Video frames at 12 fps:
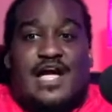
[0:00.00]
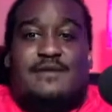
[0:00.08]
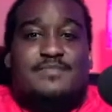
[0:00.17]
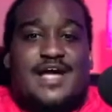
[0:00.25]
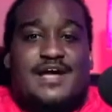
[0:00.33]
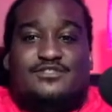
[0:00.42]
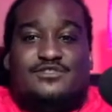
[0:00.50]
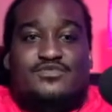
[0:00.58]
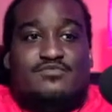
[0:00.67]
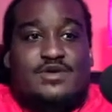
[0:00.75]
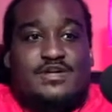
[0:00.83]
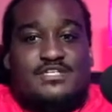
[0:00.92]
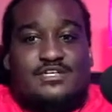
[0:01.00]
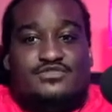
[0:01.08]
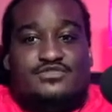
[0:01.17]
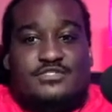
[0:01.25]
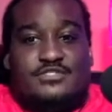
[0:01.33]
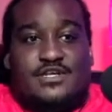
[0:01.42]
I'm not too much
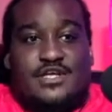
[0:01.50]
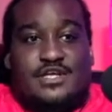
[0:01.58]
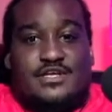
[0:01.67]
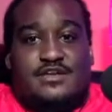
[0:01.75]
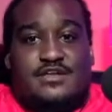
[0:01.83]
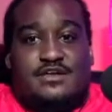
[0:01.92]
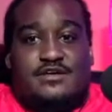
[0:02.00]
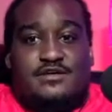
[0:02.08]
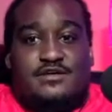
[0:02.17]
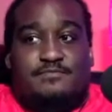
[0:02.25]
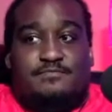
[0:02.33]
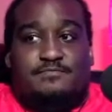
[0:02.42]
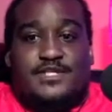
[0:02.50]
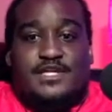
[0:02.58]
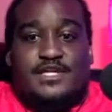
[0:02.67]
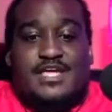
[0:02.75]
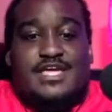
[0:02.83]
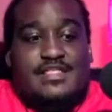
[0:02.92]
interested in
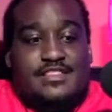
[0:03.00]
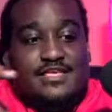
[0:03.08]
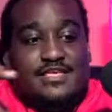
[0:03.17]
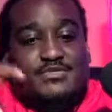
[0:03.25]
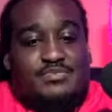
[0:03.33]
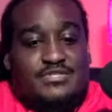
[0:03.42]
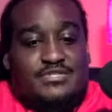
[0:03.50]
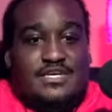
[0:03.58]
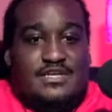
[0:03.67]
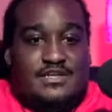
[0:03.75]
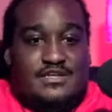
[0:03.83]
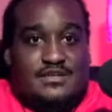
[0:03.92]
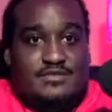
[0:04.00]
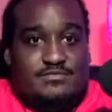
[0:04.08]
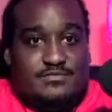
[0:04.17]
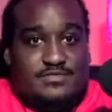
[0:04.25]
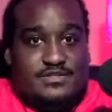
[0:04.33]
this particular